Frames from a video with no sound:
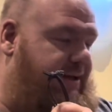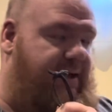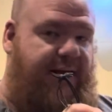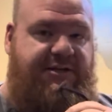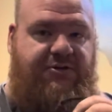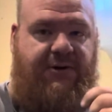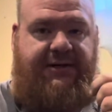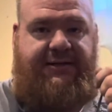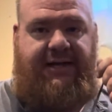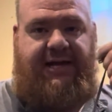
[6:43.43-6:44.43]
And it's
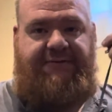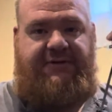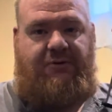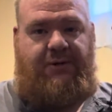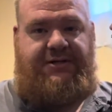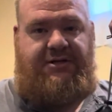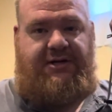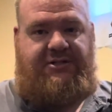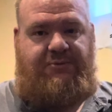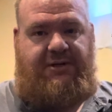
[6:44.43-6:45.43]
great to have in the winter
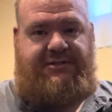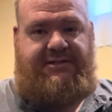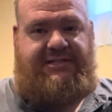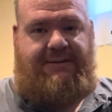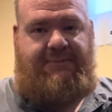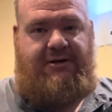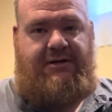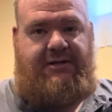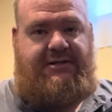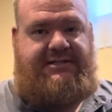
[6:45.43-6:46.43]
as well as in the summer.
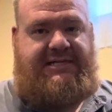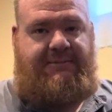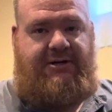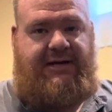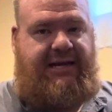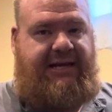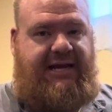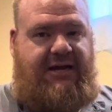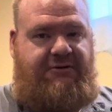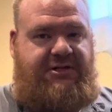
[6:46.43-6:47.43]
Summer, hanging
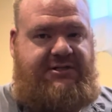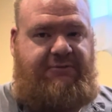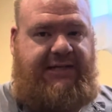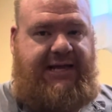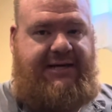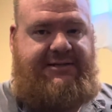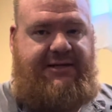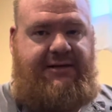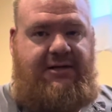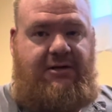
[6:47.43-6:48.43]
out, just
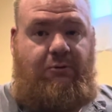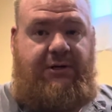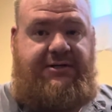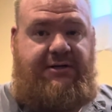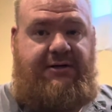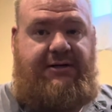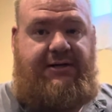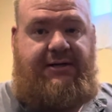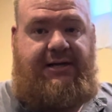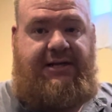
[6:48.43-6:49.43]
relaxing. Winter,
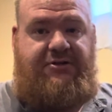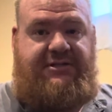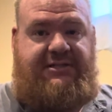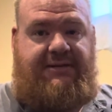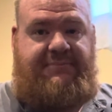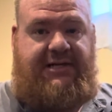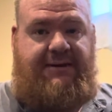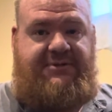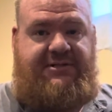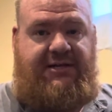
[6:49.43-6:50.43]
I use it
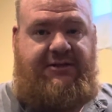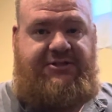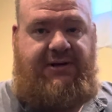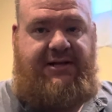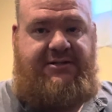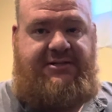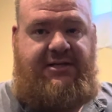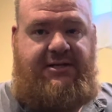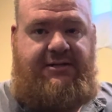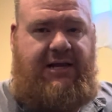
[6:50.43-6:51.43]
sometimes on the trails.
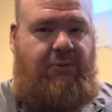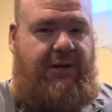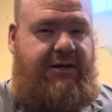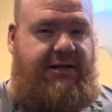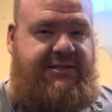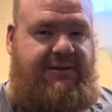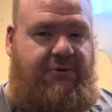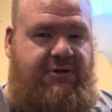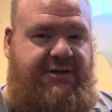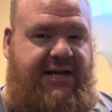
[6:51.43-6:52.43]
That way you get
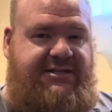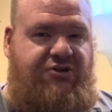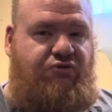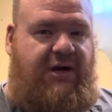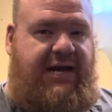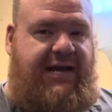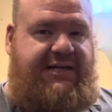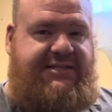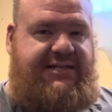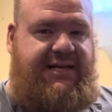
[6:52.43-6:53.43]
somewhere nice and dry to
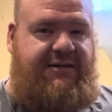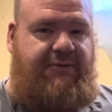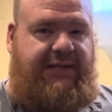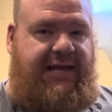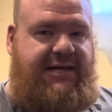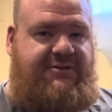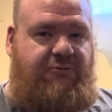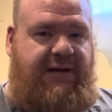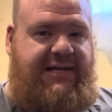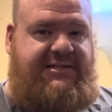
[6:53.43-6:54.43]
sit and relax,
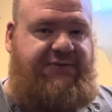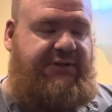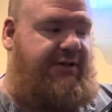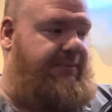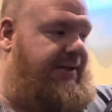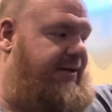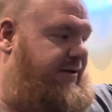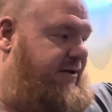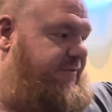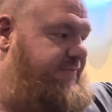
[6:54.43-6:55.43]
rest for a little bit, you
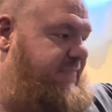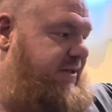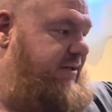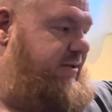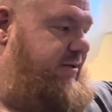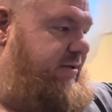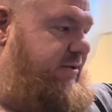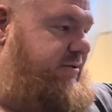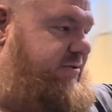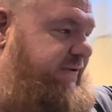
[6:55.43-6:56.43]
know.
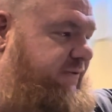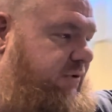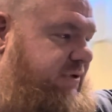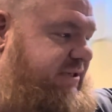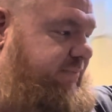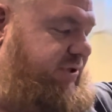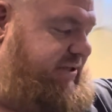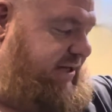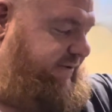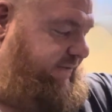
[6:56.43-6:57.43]
Straightforward, simple
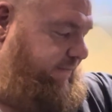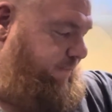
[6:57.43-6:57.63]
stuff.